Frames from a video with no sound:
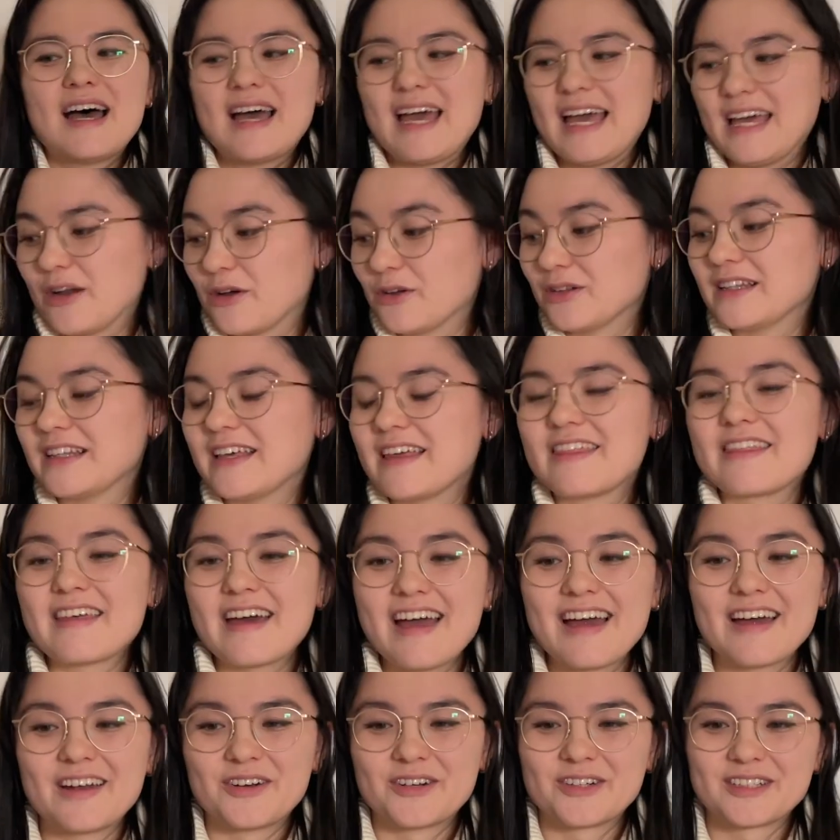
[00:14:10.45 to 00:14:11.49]
And only
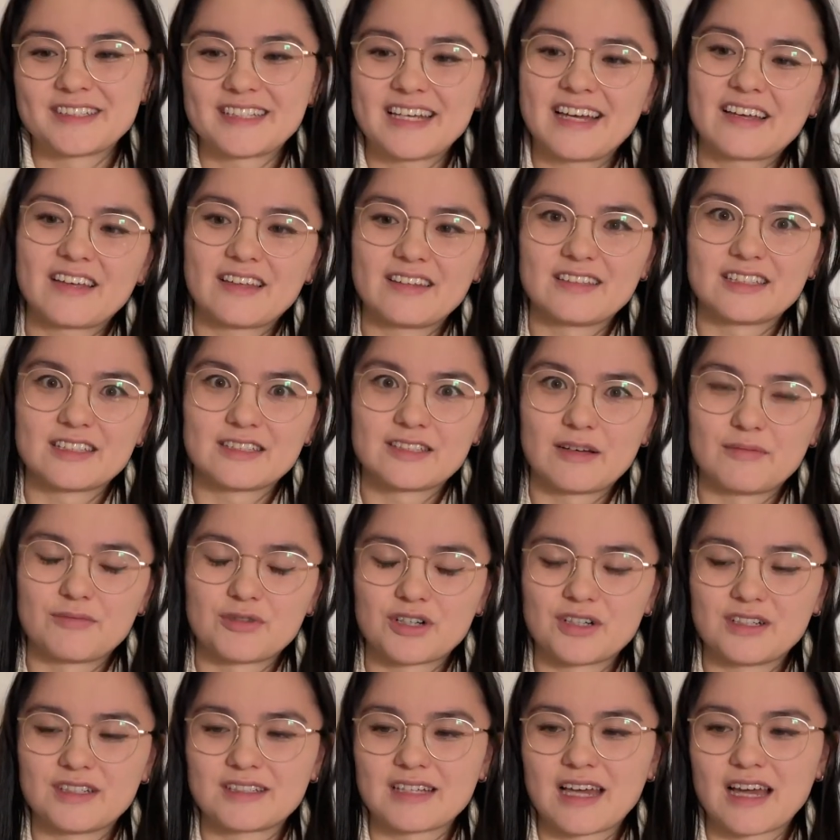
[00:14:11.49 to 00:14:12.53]
then her second
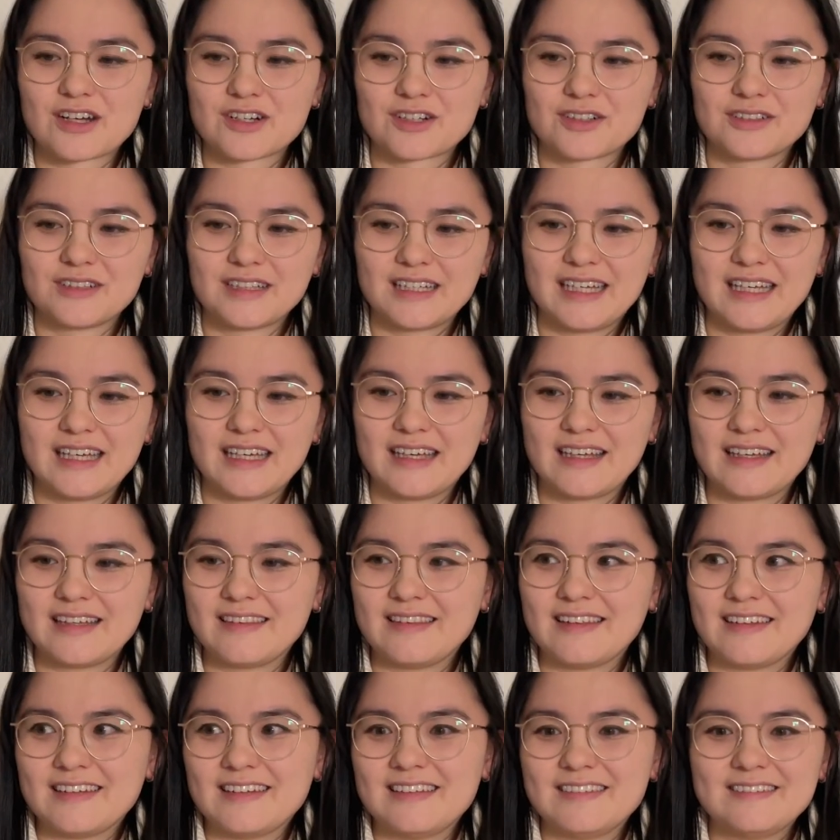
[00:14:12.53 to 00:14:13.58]
assumption is actually
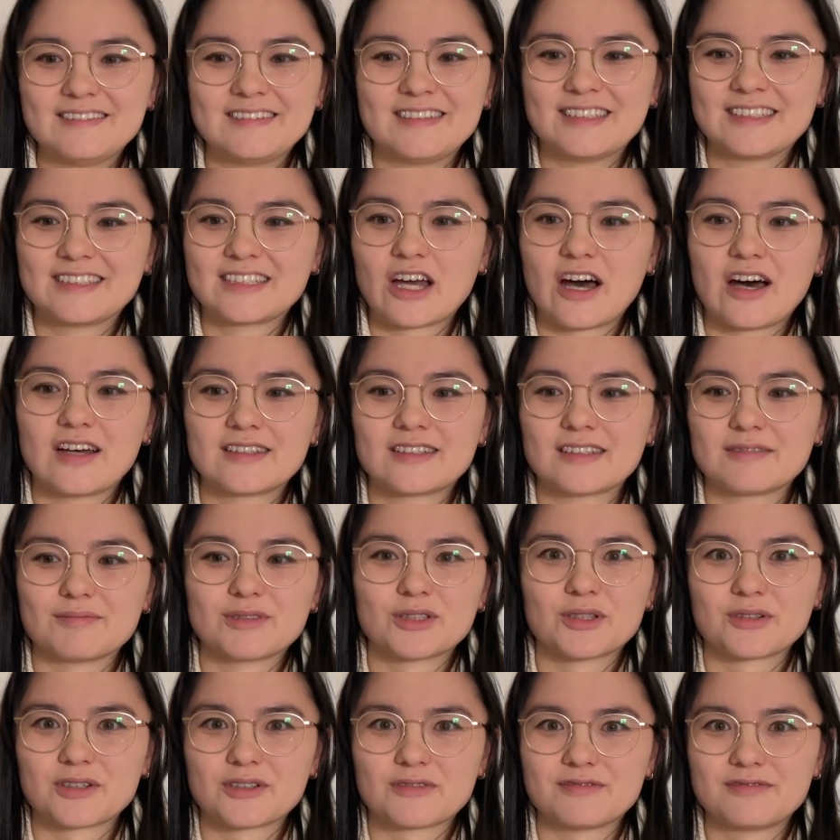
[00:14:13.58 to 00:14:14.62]
that he's got some
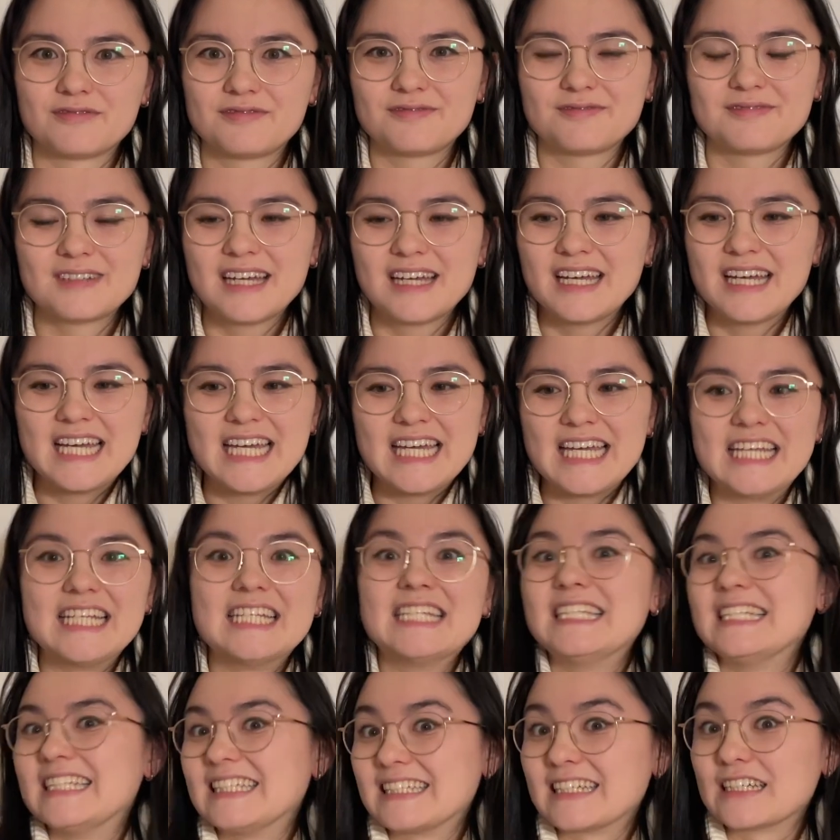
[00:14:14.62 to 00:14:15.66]
sort of
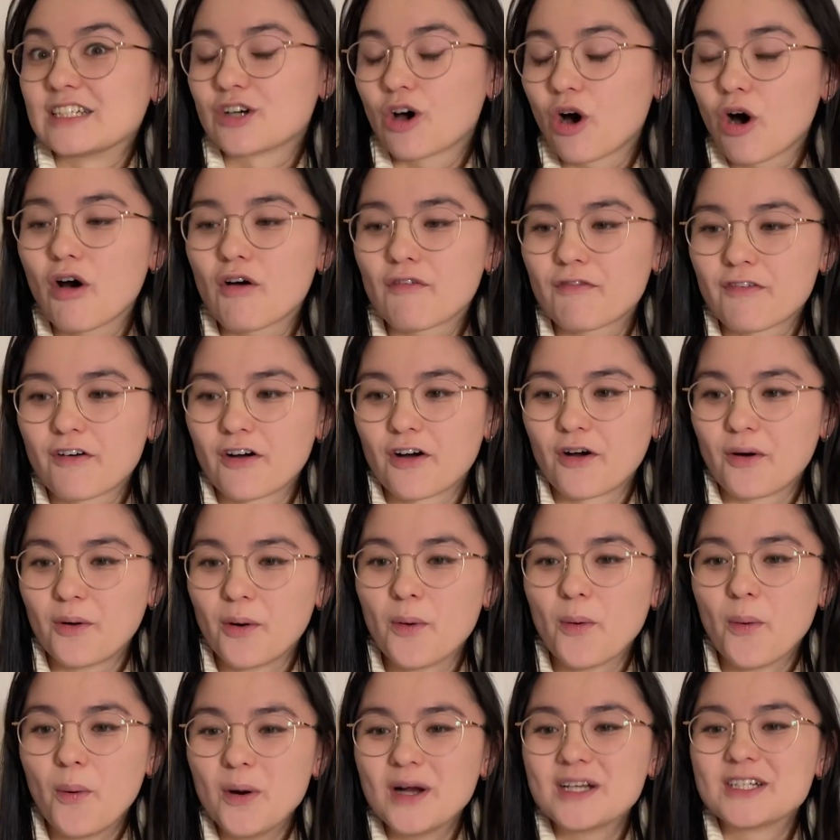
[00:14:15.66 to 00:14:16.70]
indecent offer,
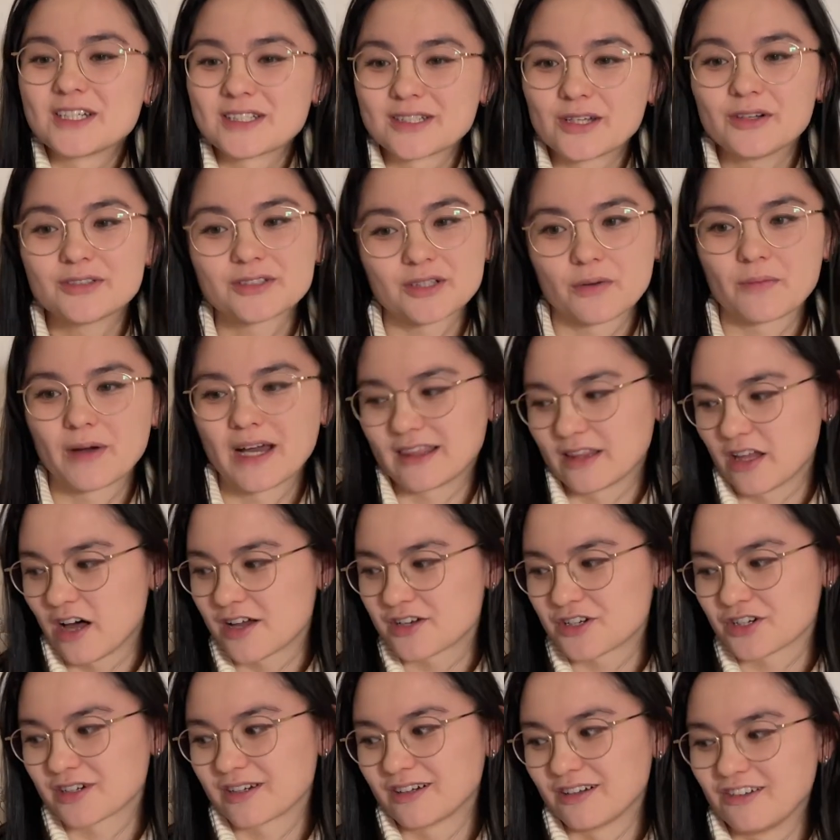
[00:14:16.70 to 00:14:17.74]
which is also quite
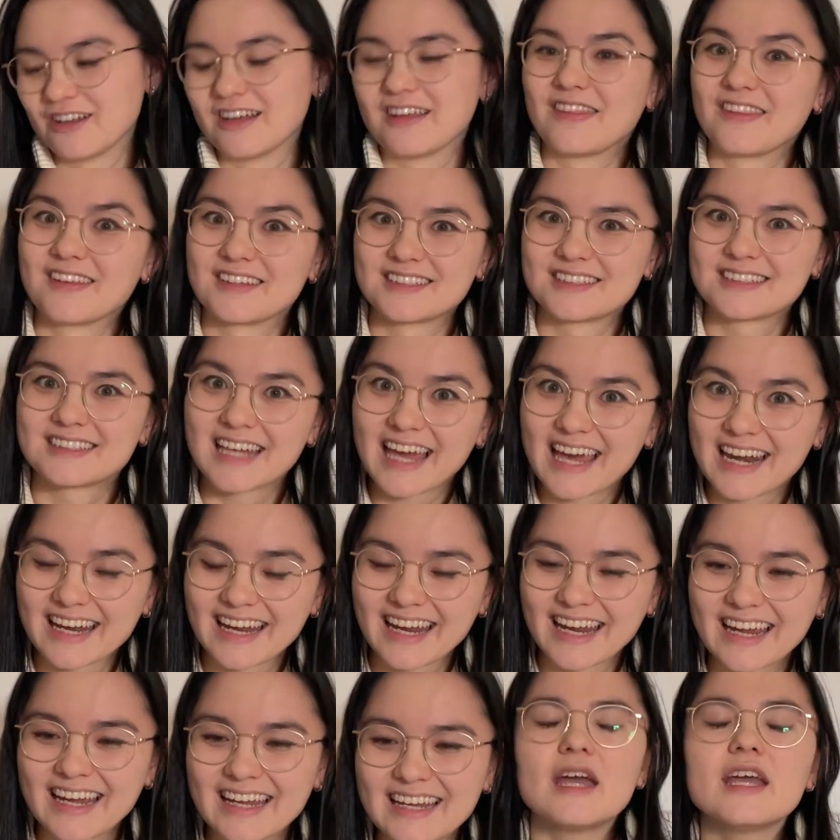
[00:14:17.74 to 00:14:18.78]
logical in this
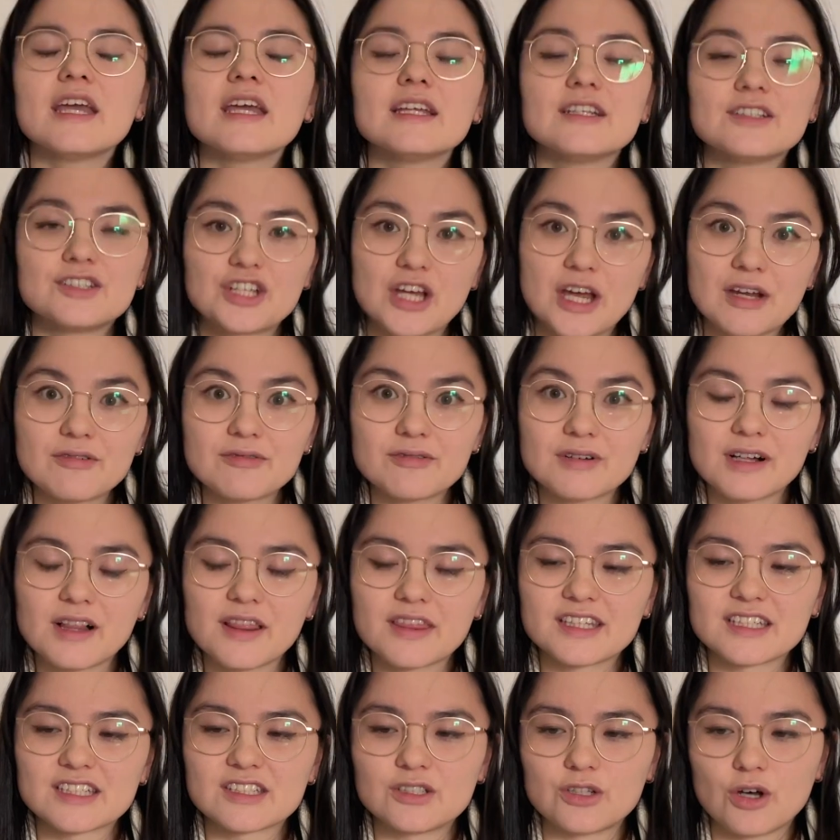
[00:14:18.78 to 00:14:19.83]
setting. In general,
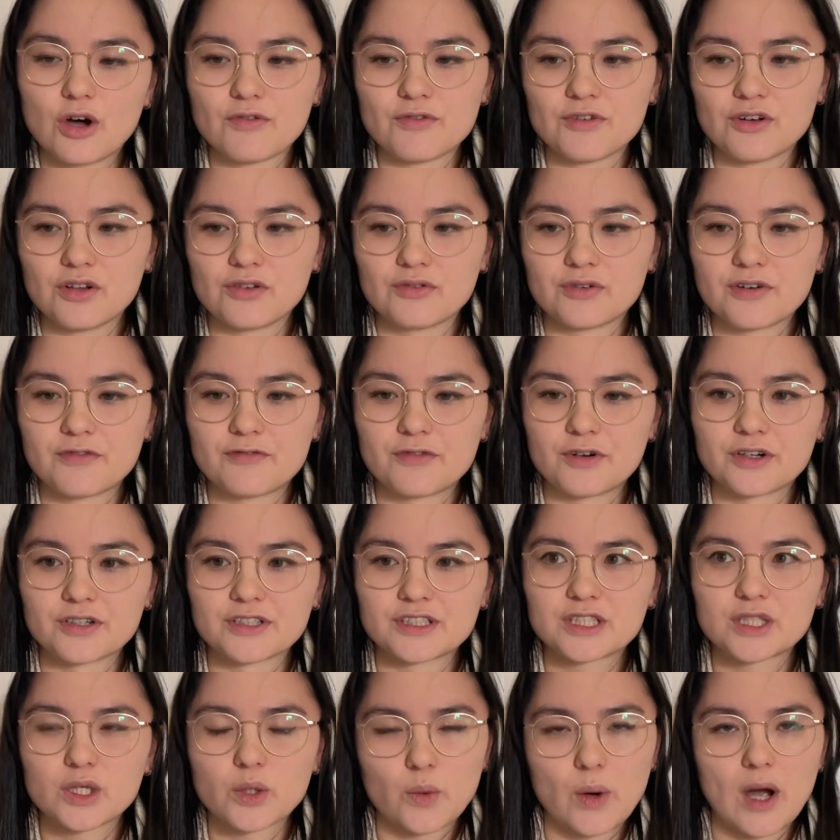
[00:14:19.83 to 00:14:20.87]
this novel
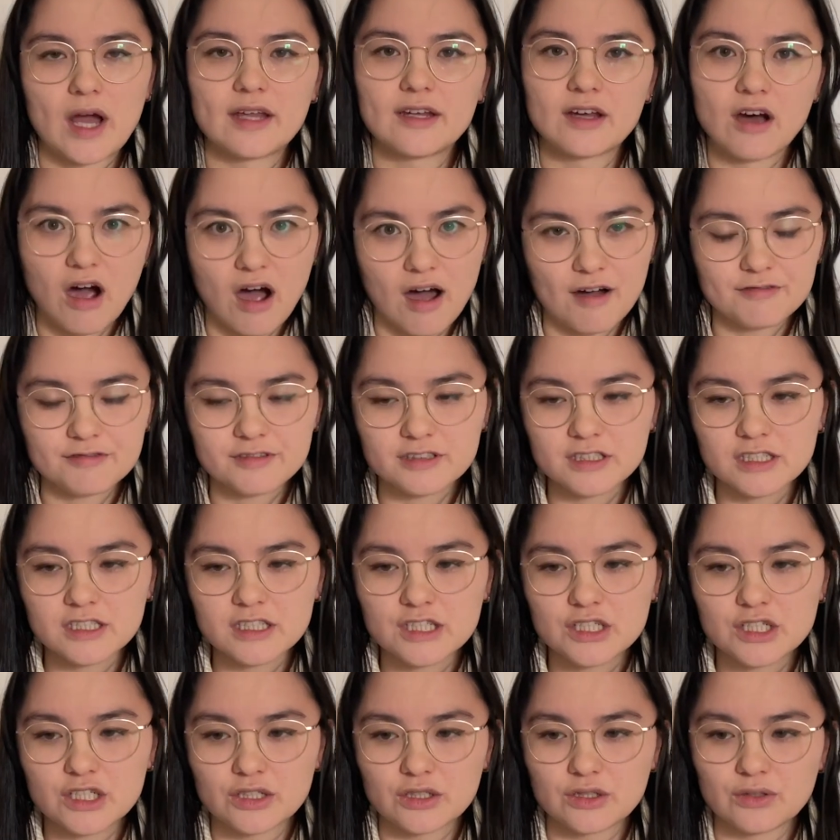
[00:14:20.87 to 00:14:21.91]
refers quite
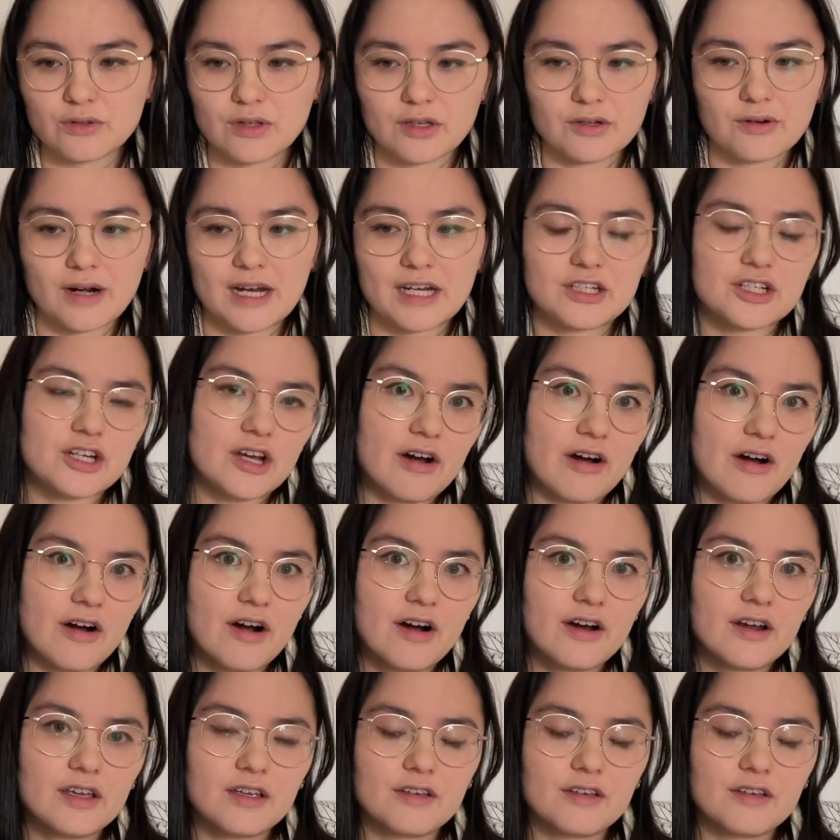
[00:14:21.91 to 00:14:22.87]
often to the Great Terror.